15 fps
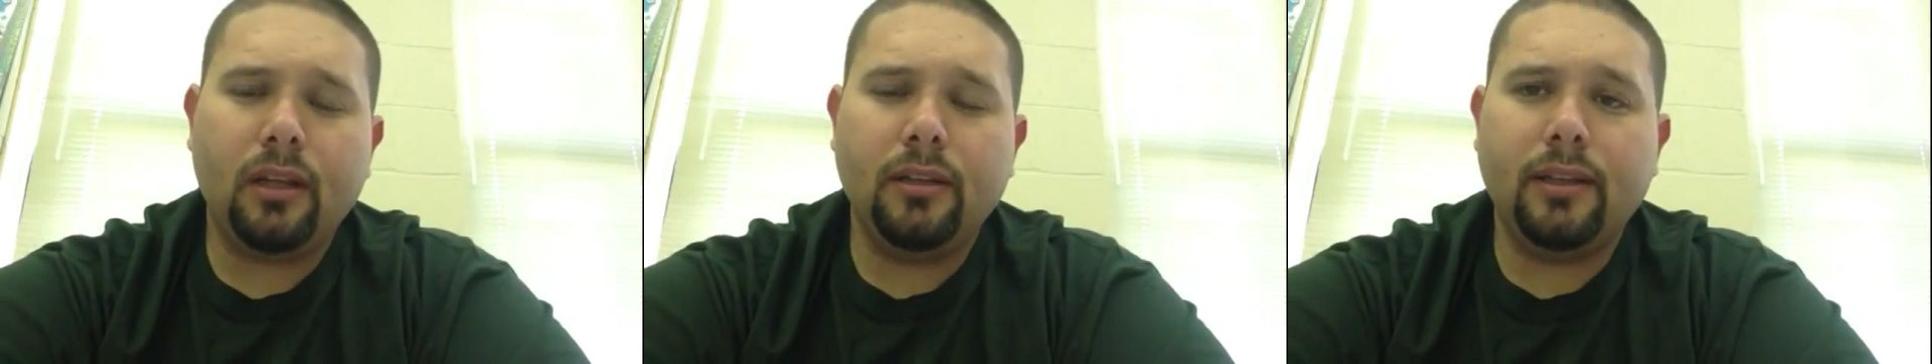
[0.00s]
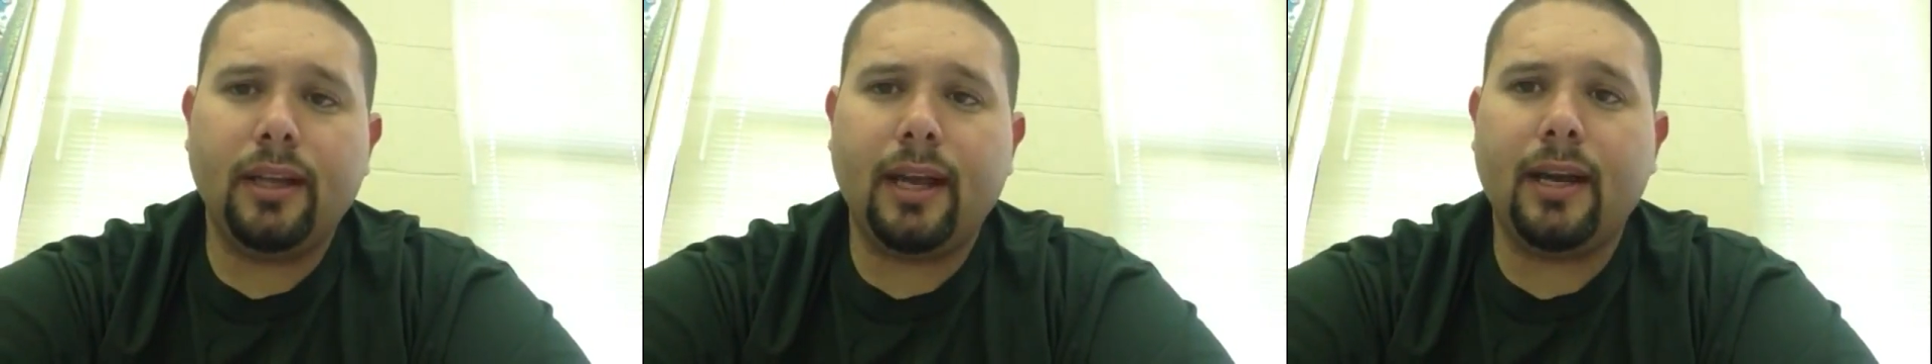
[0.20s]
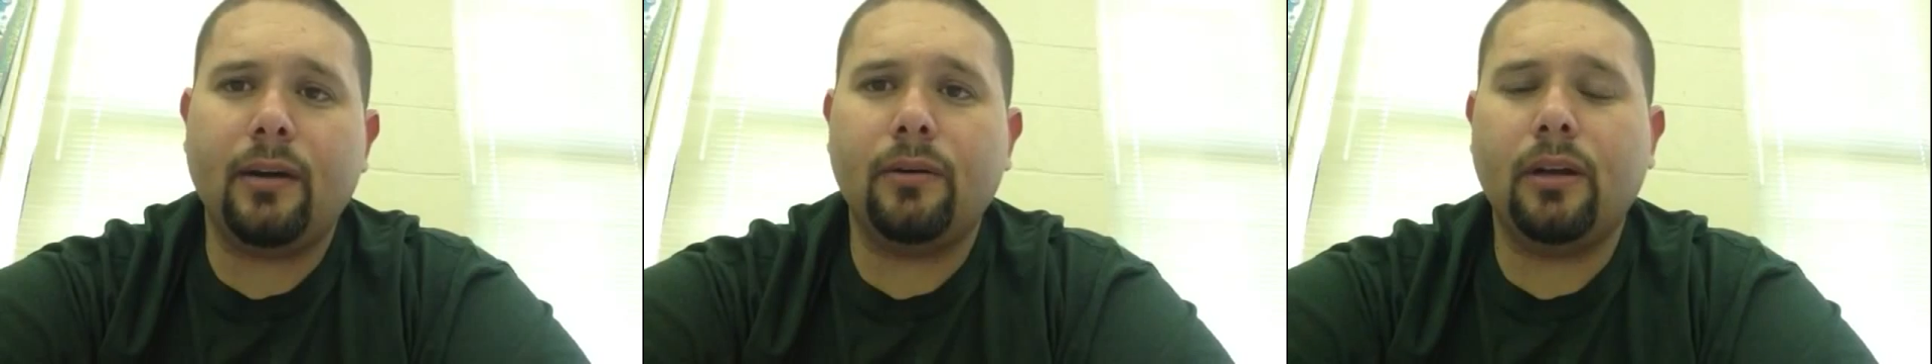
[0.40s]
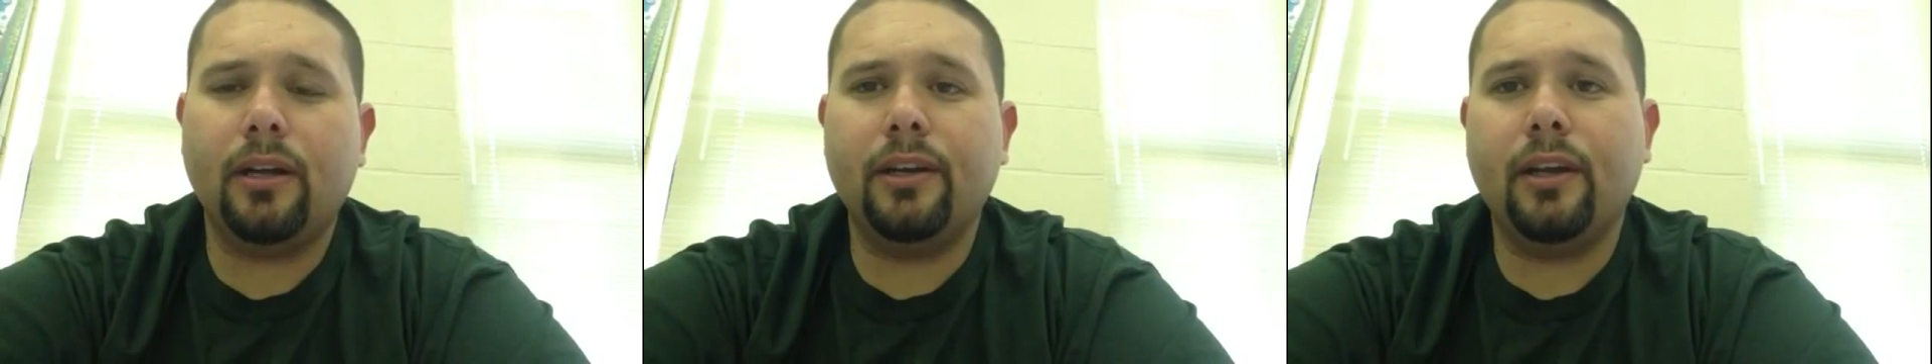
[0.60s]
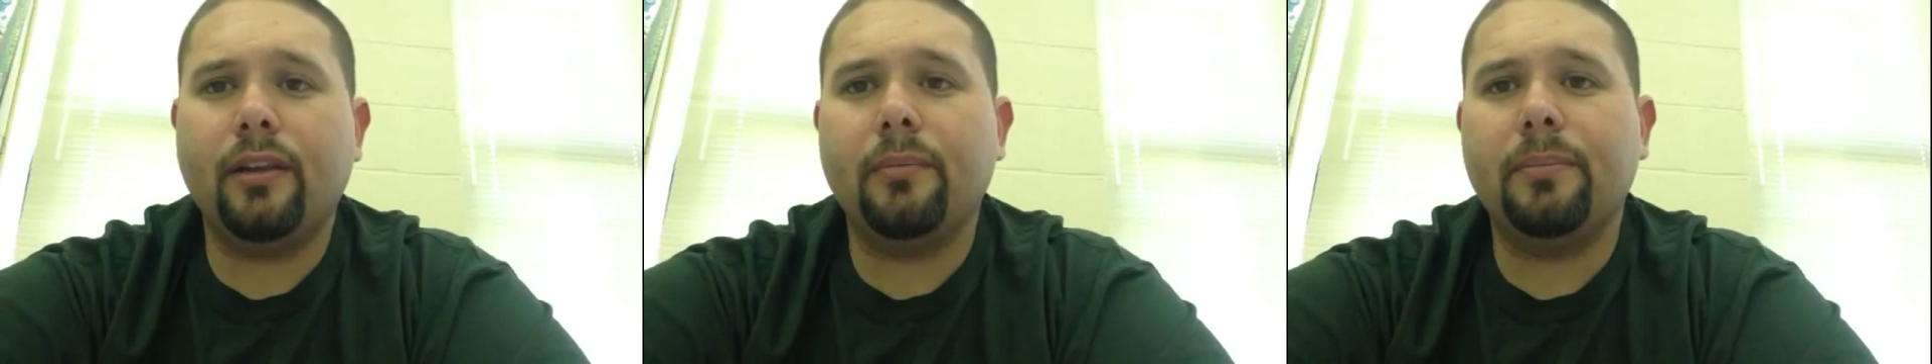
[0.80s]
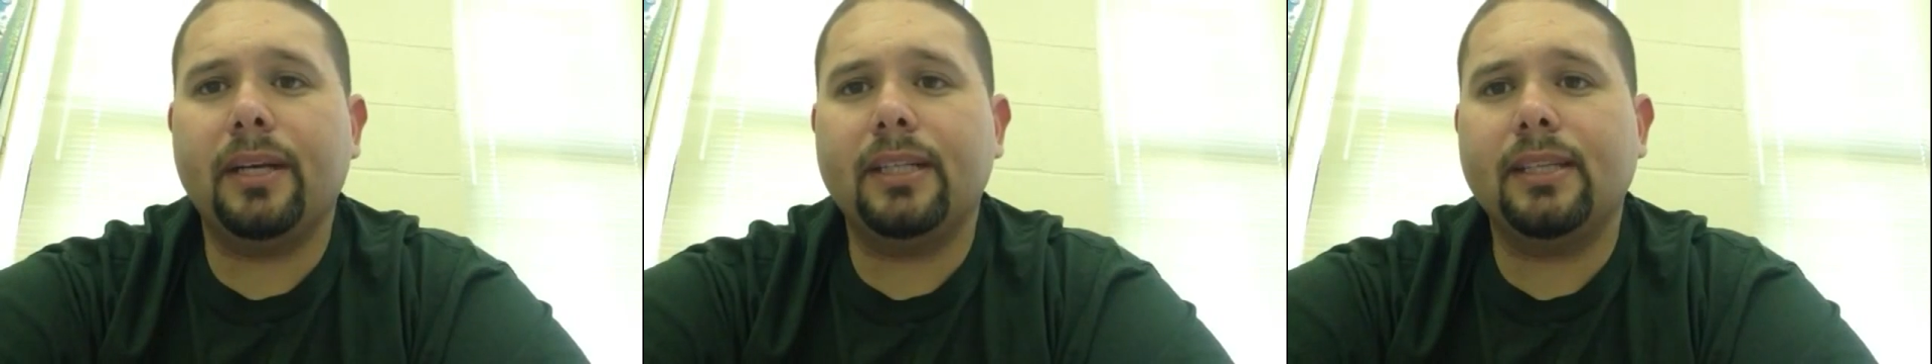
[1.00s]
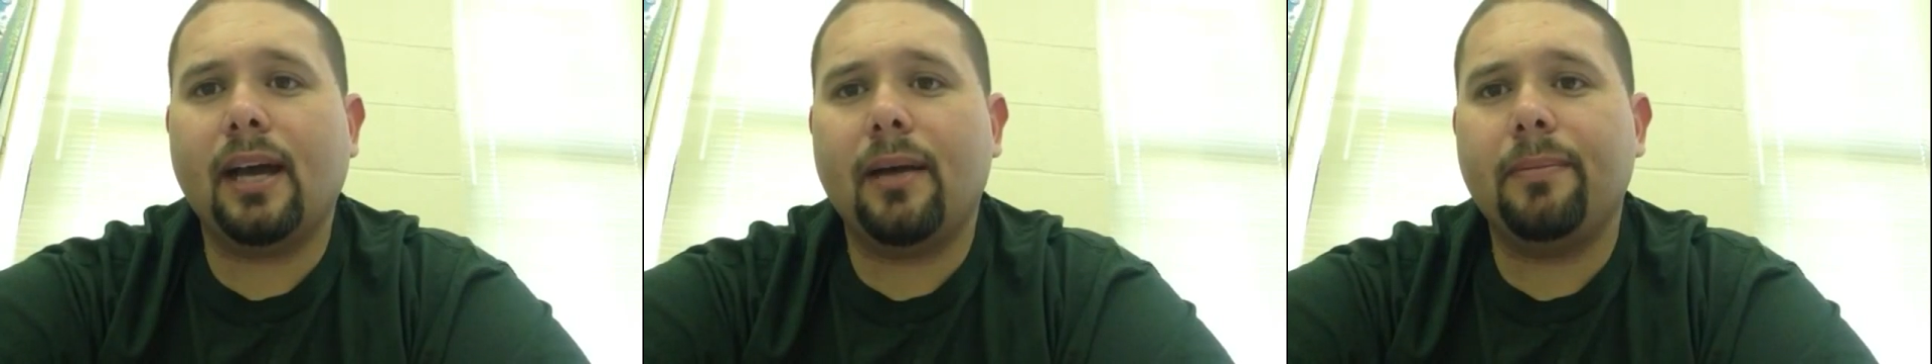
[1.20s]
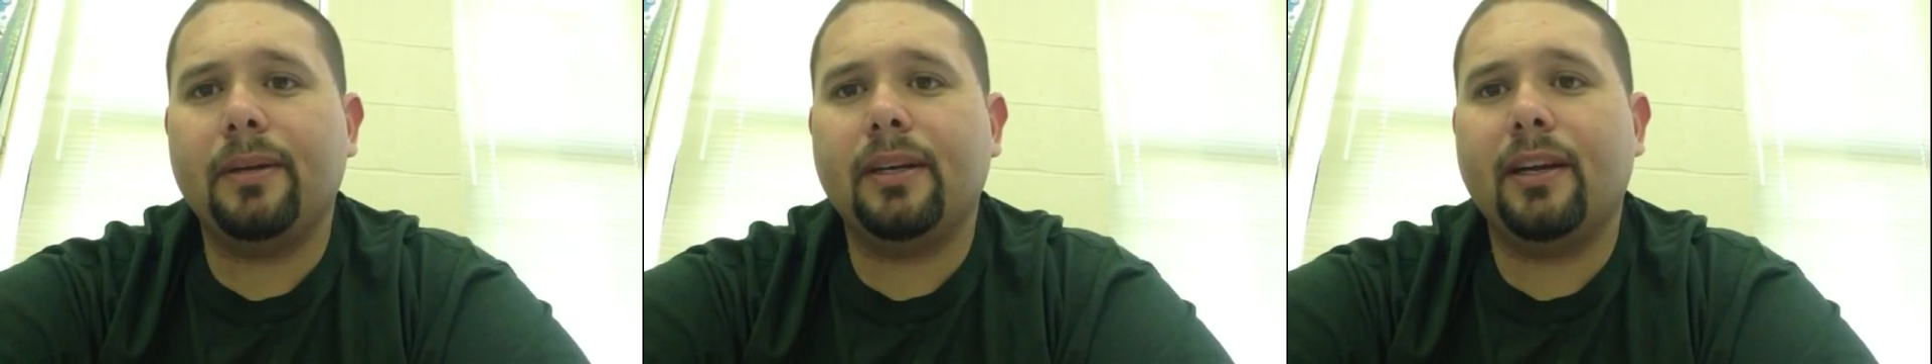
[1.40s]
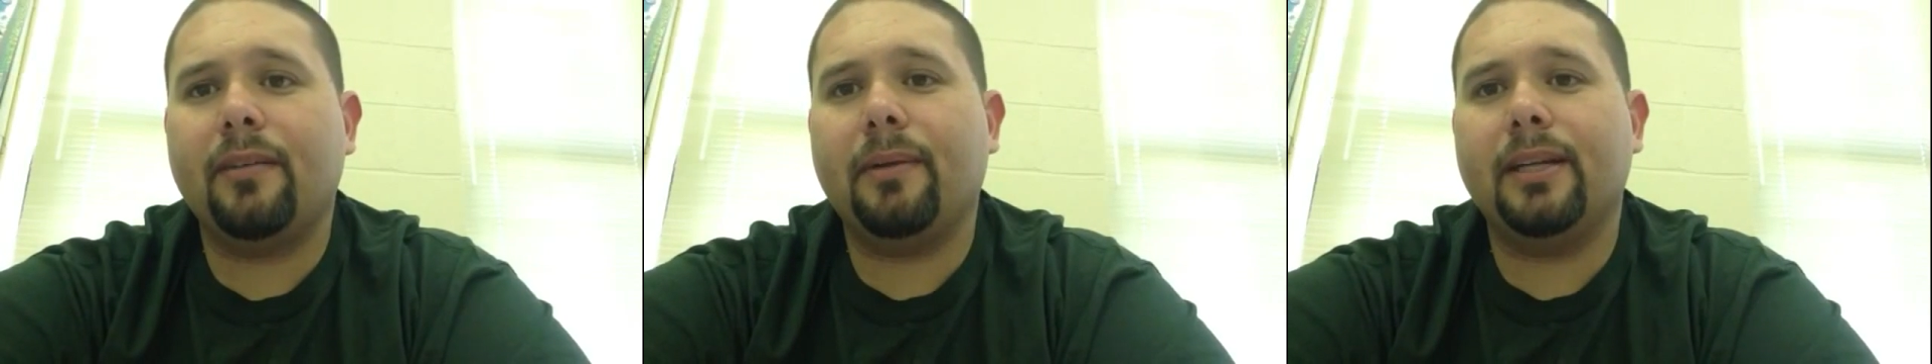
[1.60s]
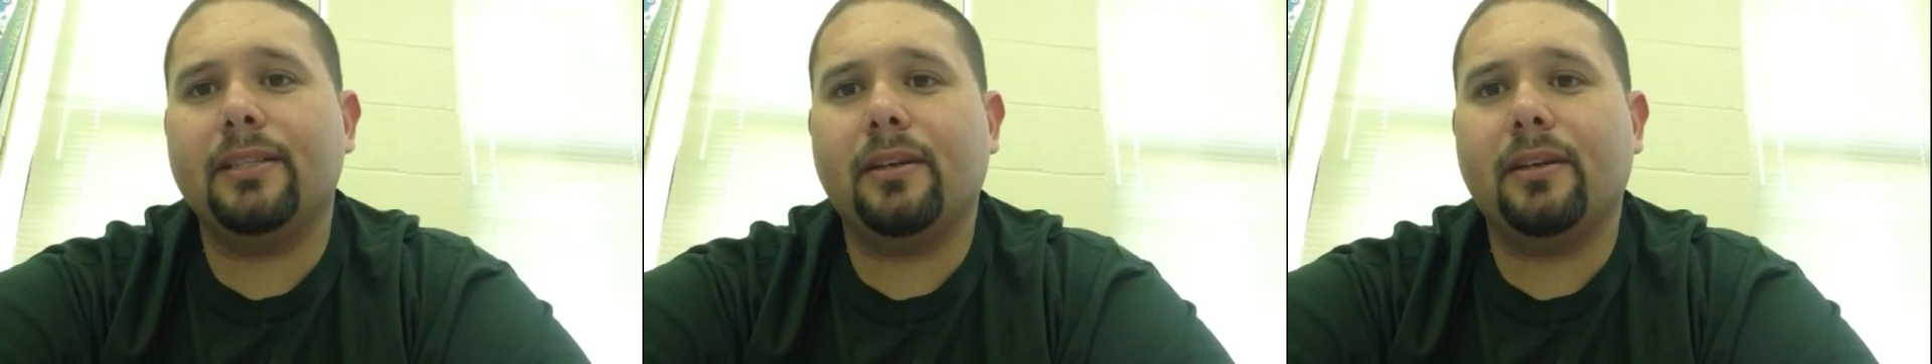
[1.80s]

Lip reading: Now, another big topic that everybody